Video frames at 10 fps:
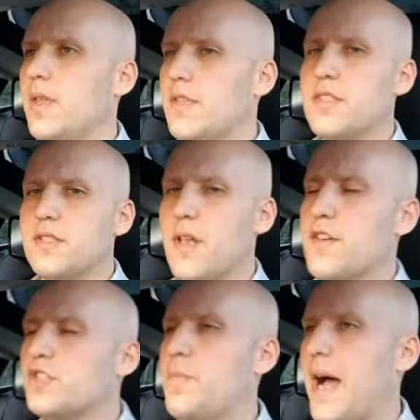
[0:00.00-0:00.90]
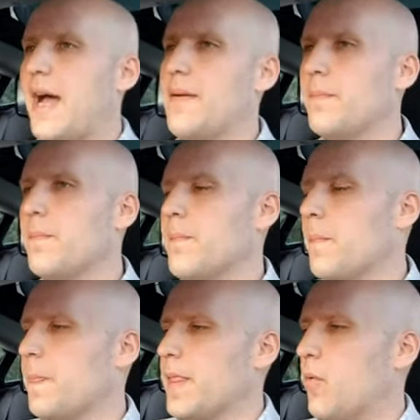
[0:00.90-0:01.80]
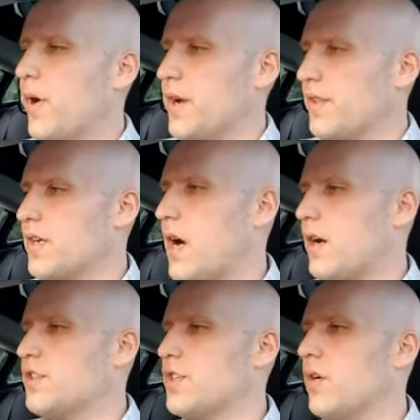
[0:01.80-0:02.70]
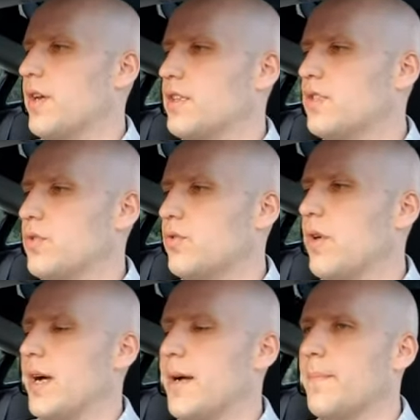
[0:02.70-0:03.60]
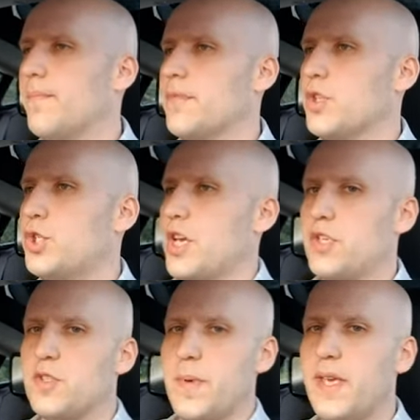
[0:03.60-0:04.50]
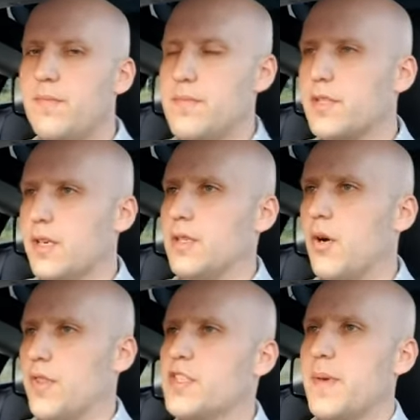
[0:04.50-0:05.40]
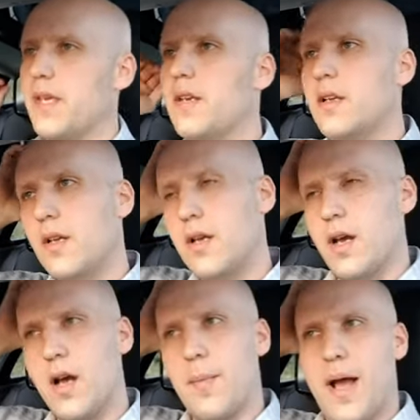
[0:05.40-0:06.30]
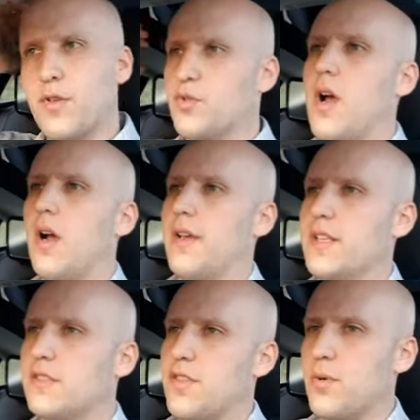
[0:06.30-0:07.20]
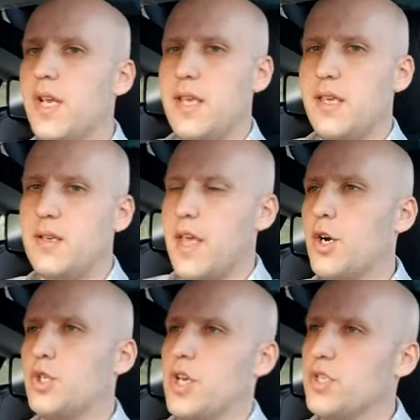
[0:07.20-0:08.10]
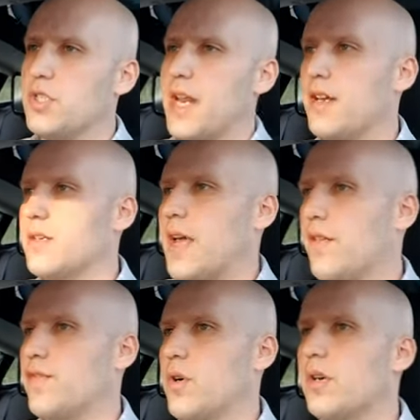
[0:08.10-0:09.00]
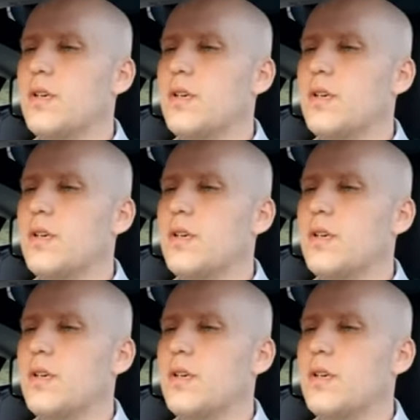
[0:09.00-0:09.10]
This is another spot where the car is going to change the speed. It's going to lower the speed. I was wrong, it's 3 interchanges, not 4.